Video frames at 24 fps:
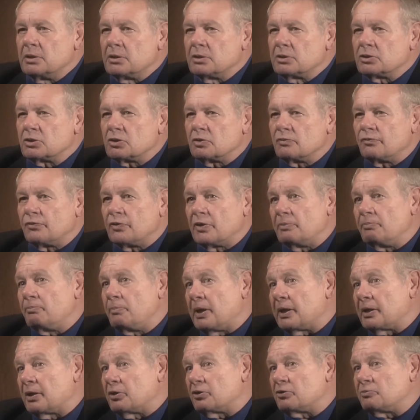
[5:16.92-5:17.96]
So Fred
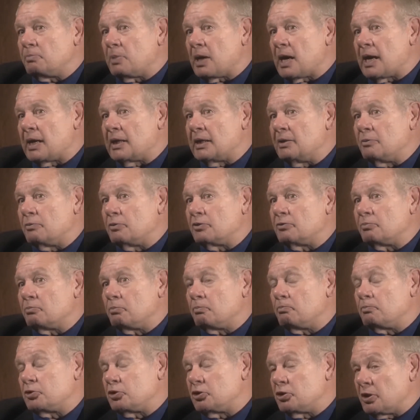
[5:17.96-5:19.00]
Becker's body was
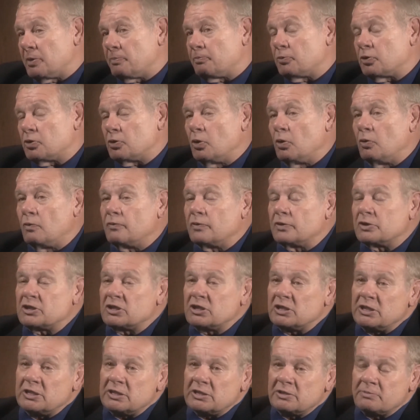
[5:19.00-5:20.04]
shipped
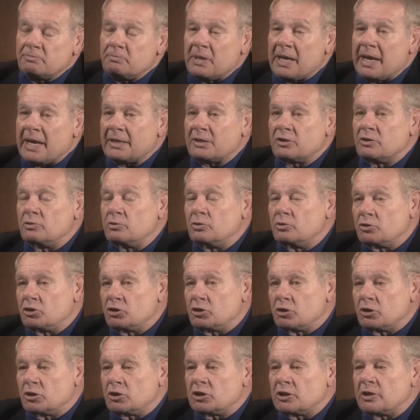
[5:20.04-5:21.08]
overseas back to New
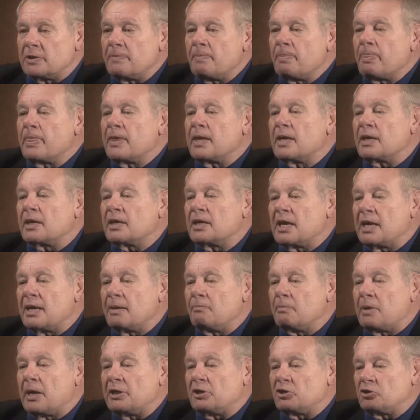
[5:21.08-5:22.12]
Jersey. It
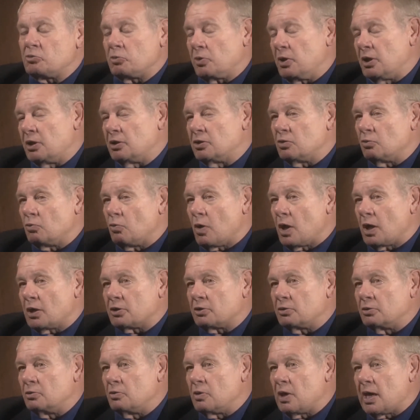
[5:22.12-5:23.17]
came by train to
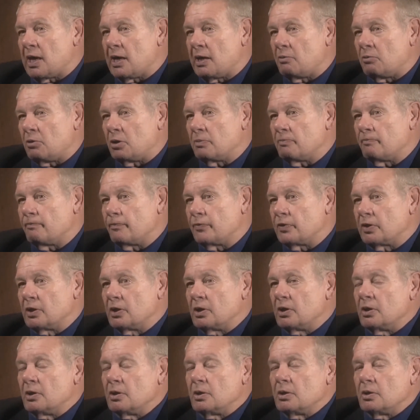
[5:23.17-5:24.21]
Waterloo, Iowa.
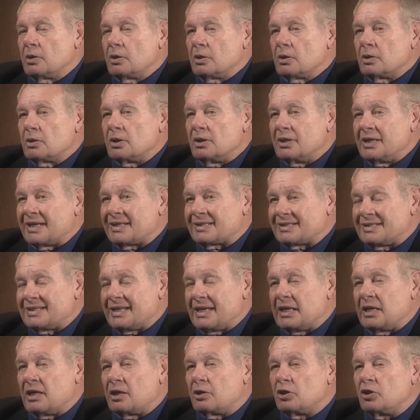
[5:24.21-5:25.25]
The next
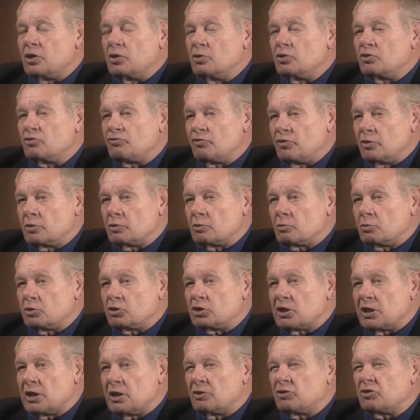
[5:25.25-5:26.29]
day, a huge funeral
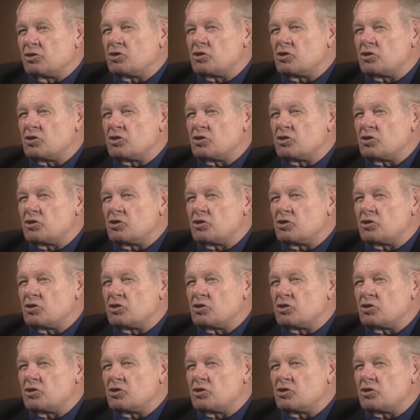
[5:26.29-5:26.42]
was held.